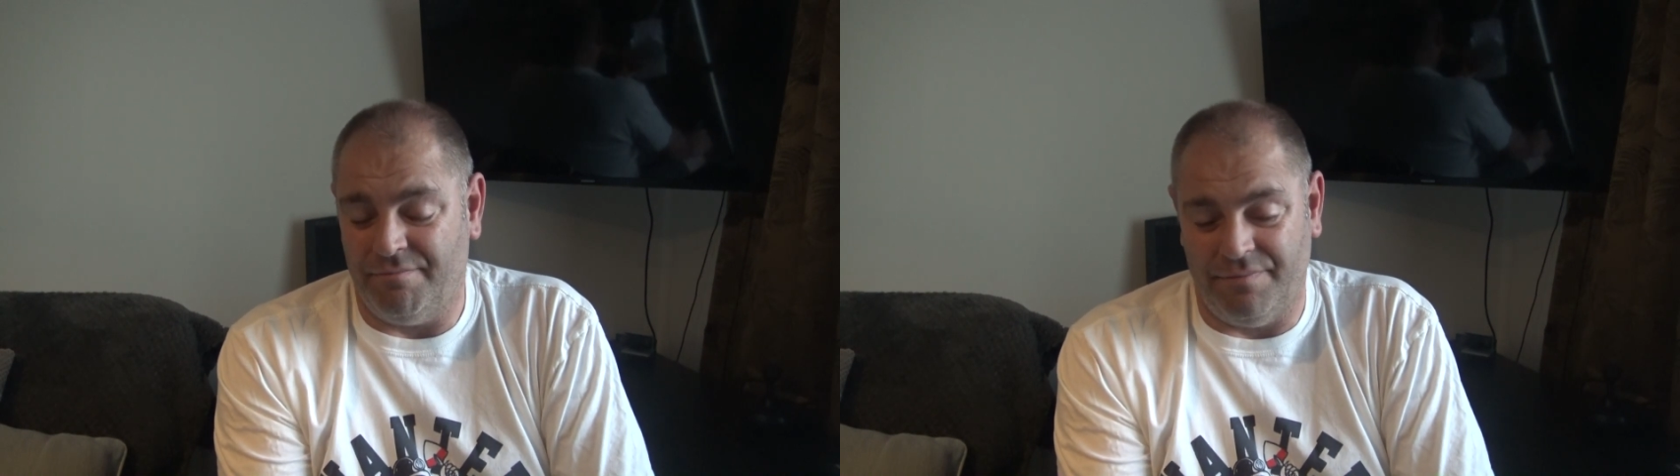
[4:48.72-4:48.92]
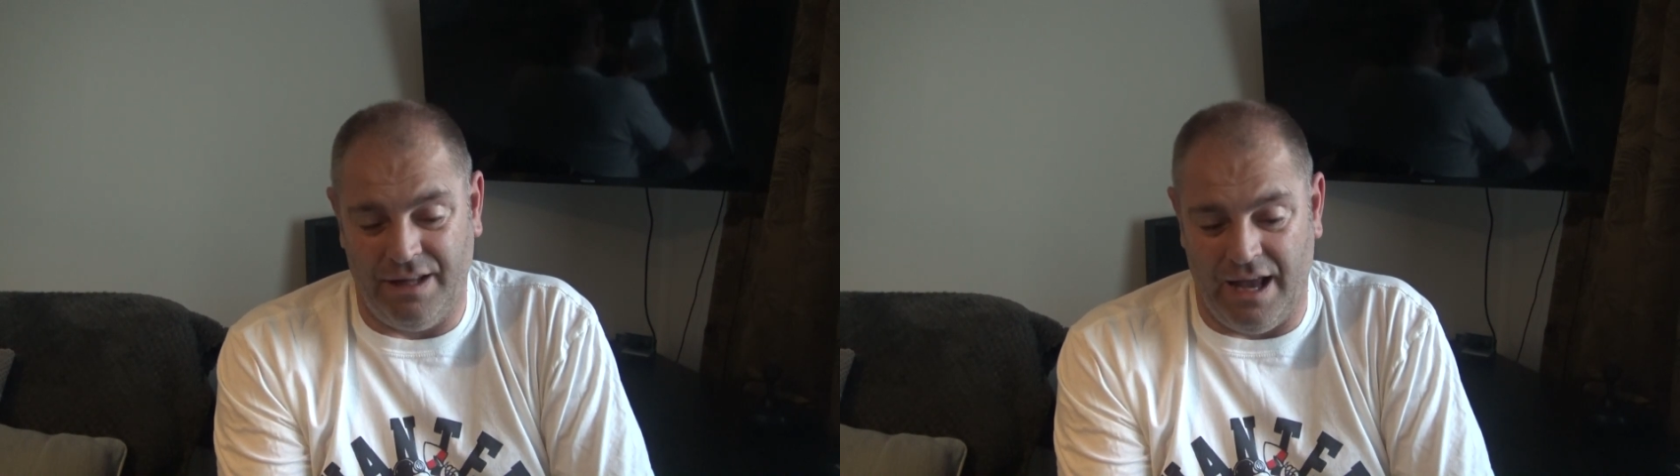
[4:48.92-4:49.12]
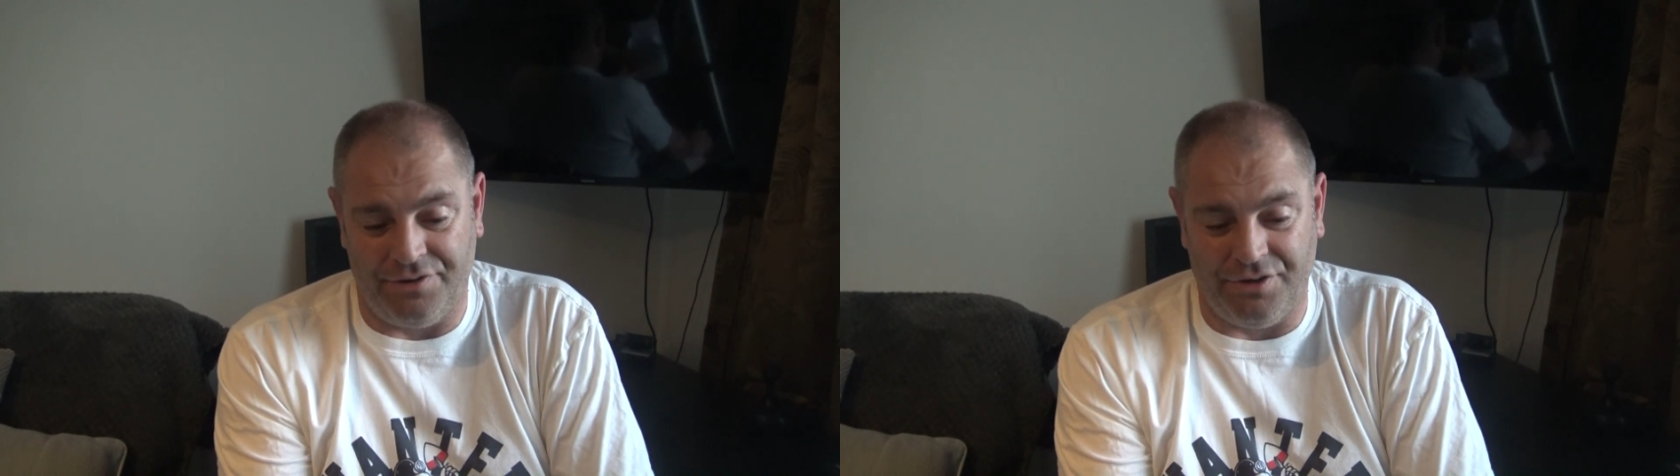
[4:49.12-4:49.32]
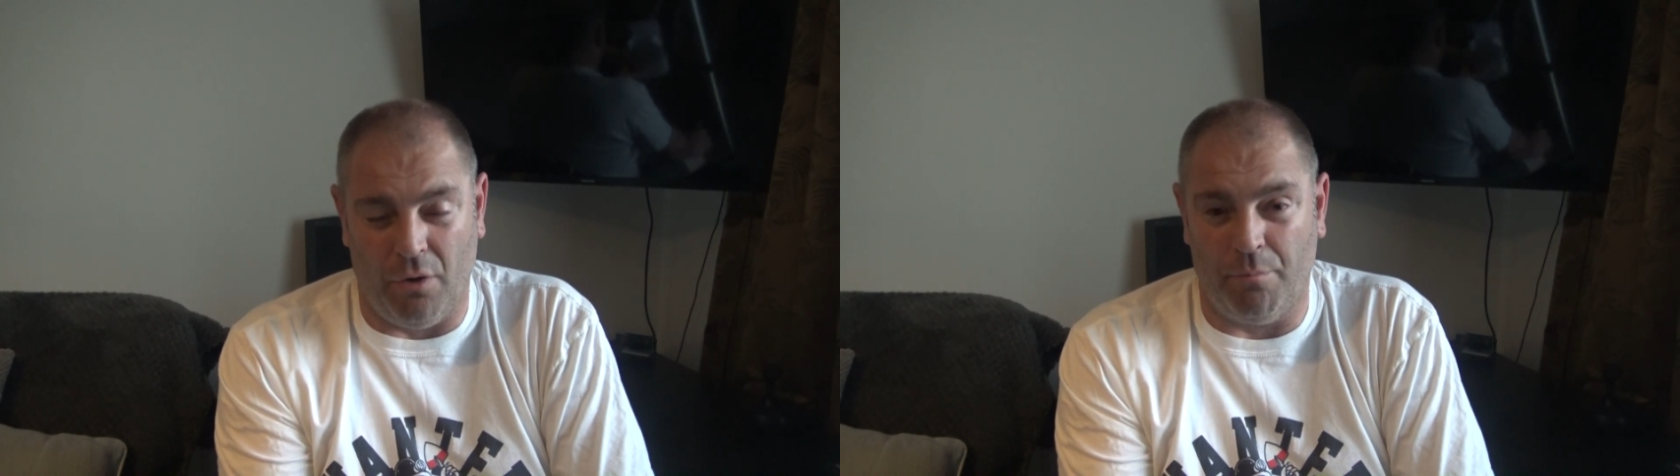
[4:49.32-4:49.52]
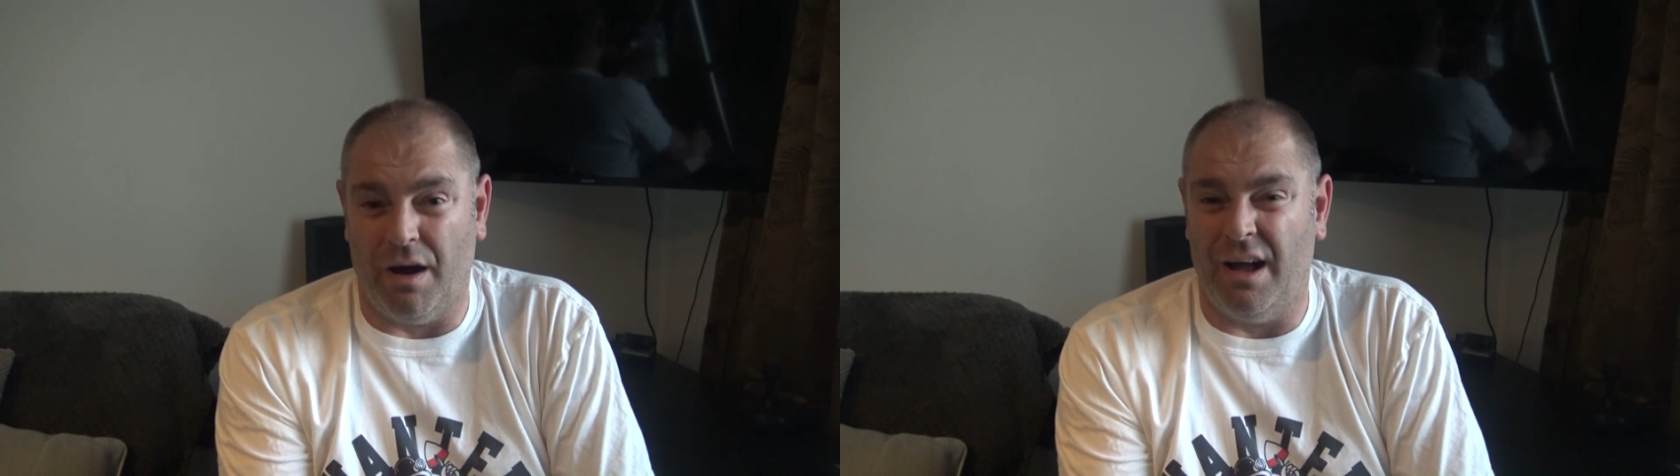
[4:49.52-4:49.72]
Yeah,
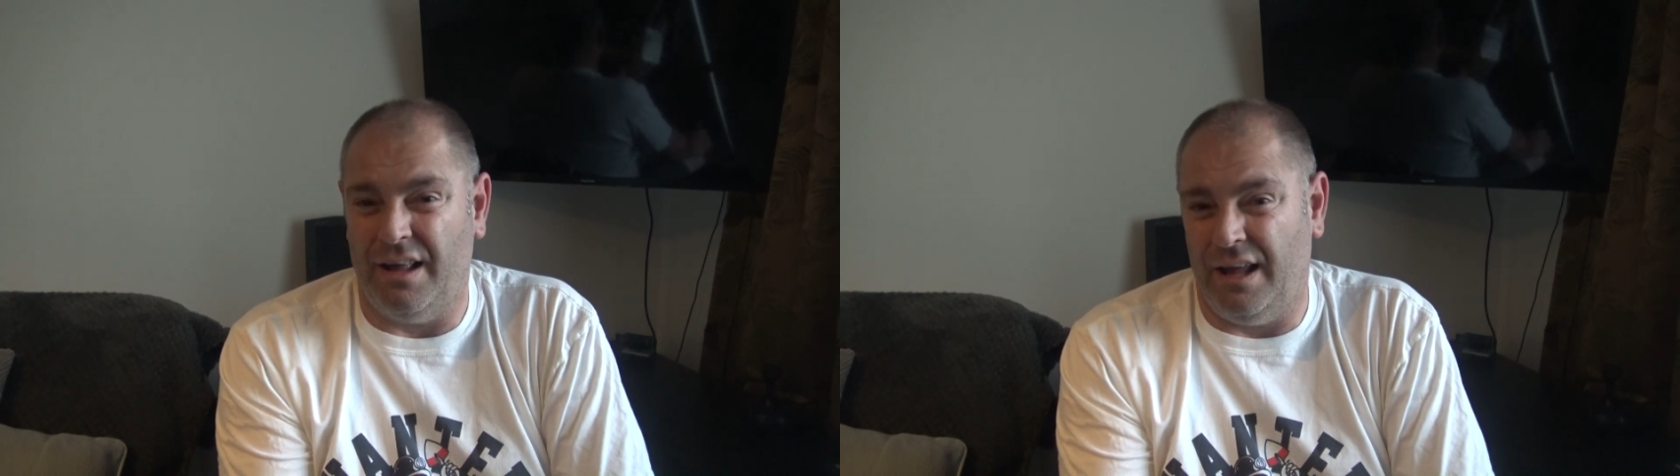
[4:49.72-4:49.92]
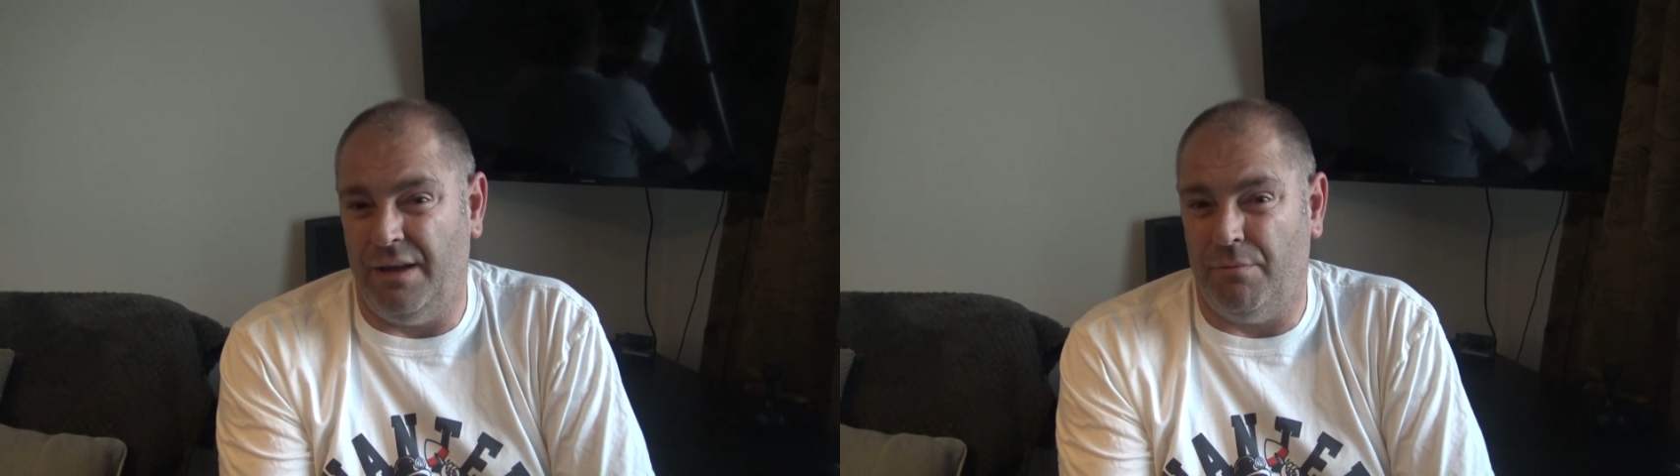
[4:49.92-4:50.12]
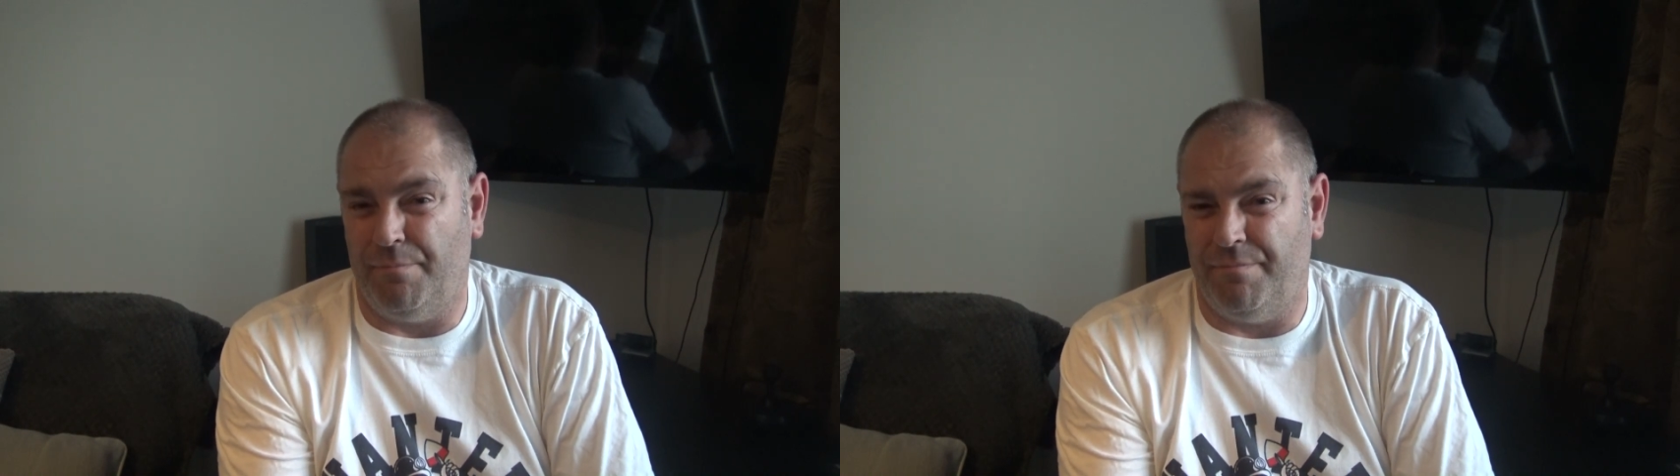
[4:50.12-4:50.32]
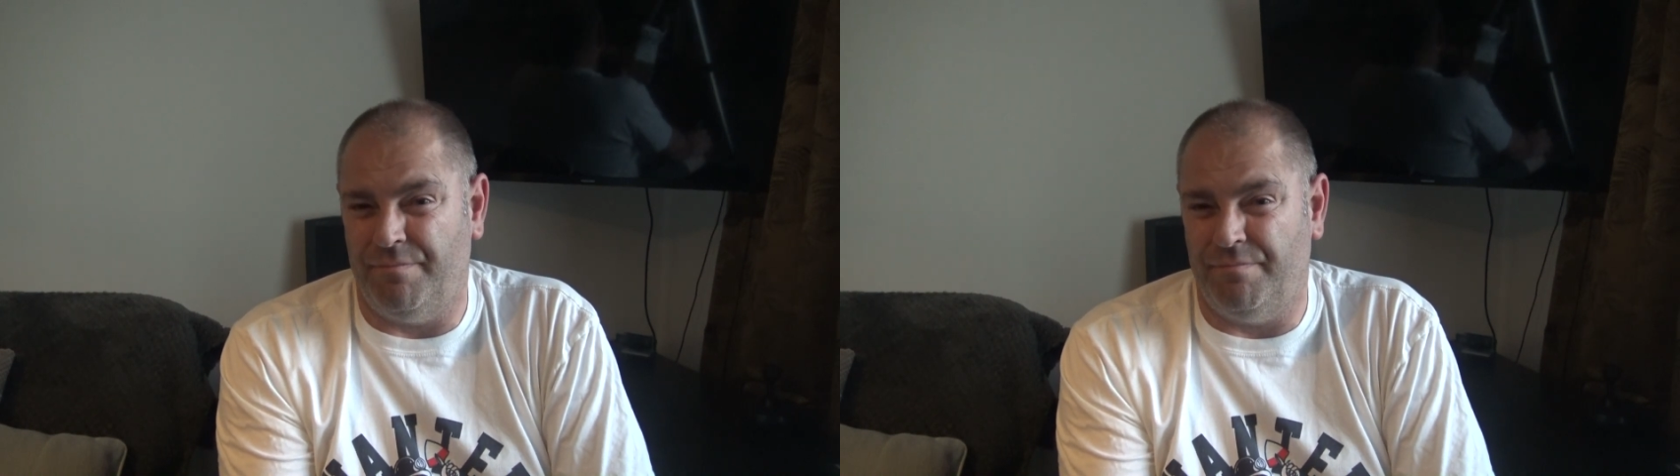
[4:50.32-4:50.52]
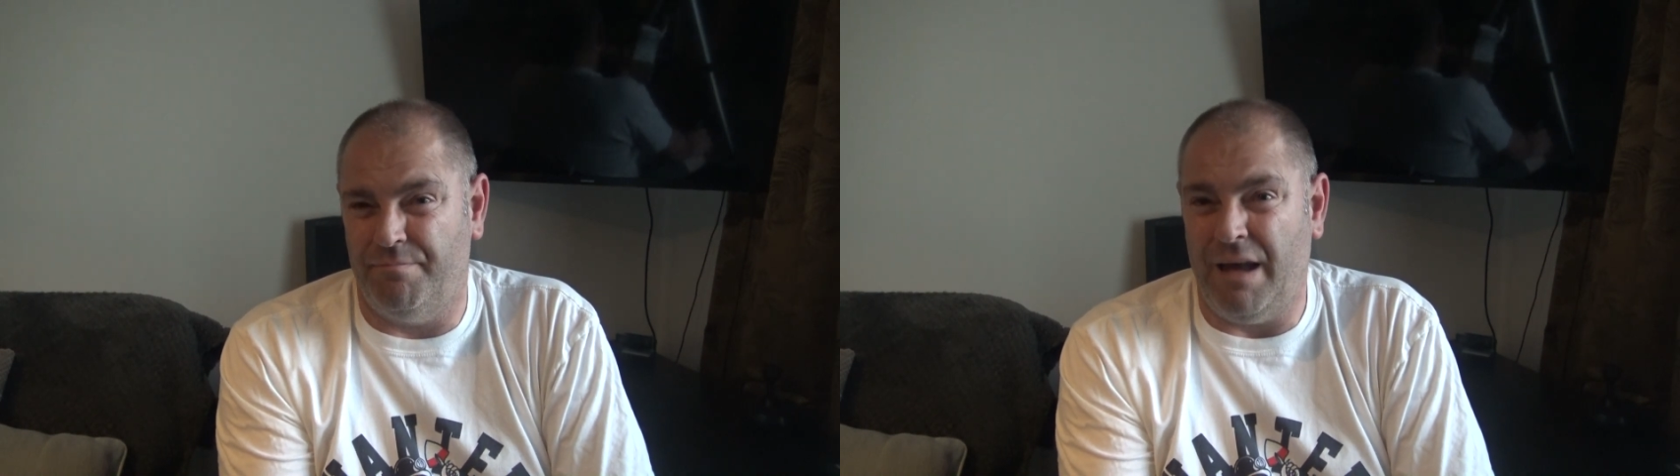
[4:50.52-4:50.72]
so
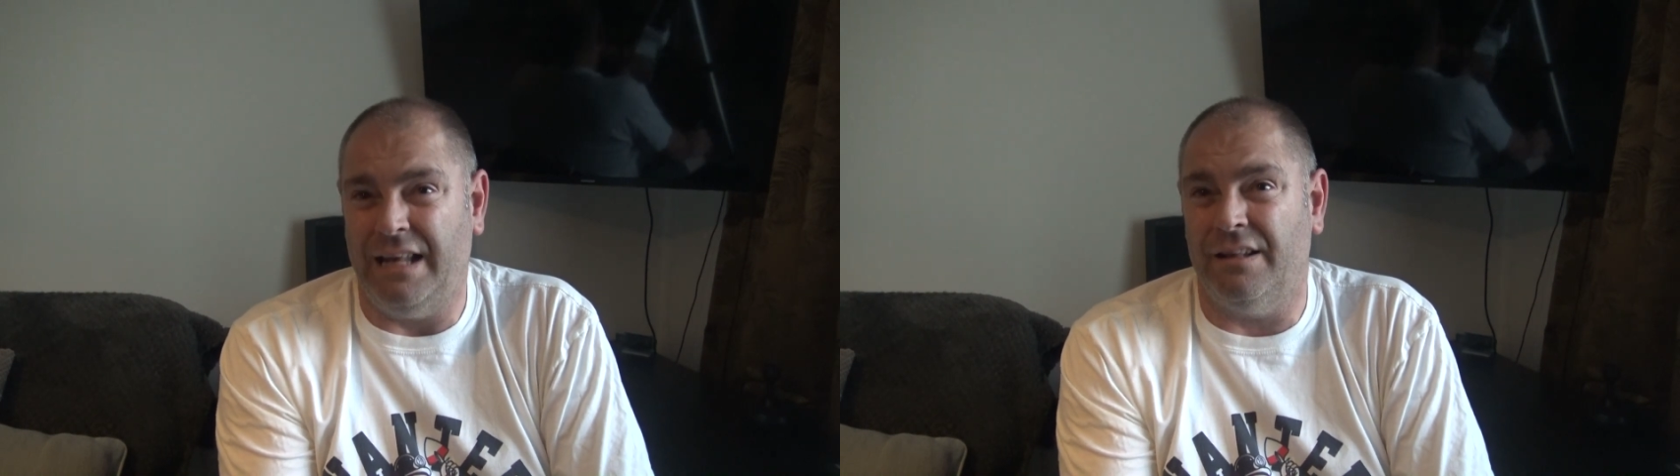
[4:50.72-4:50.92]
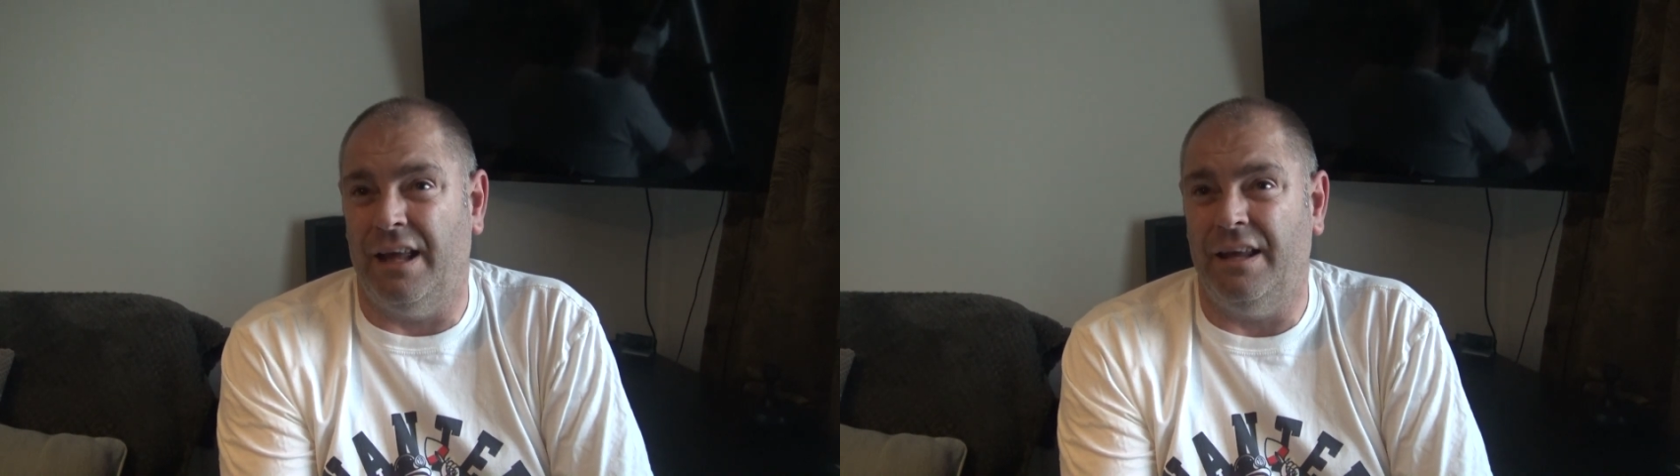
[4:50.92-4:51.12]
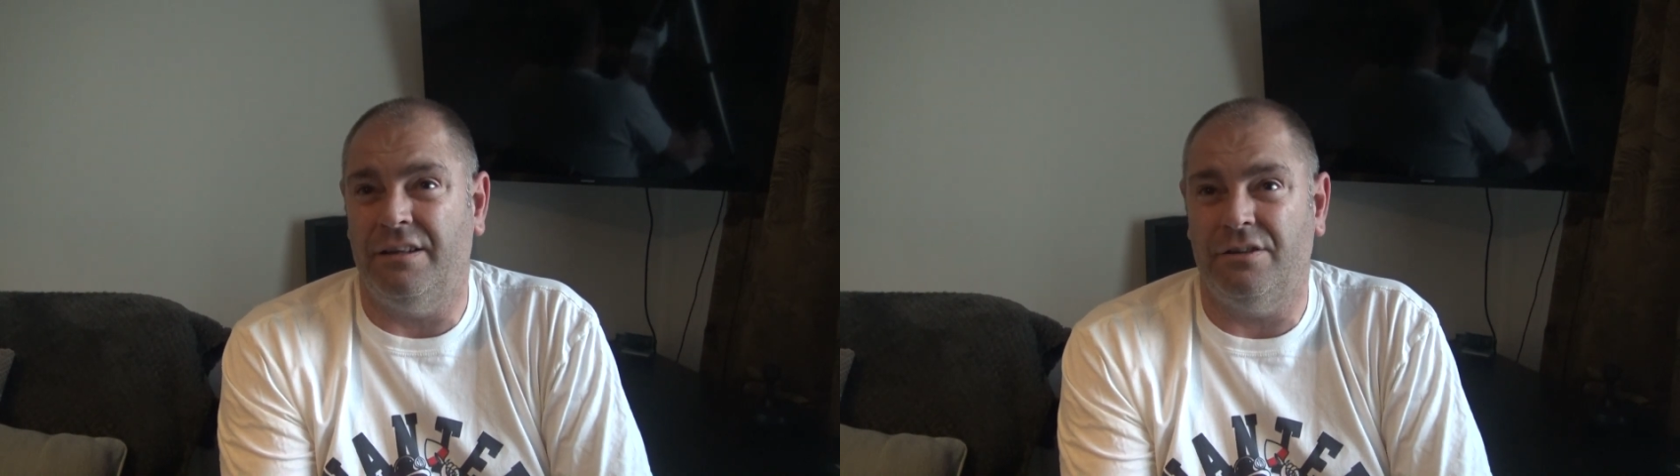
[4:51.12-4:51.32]
mainly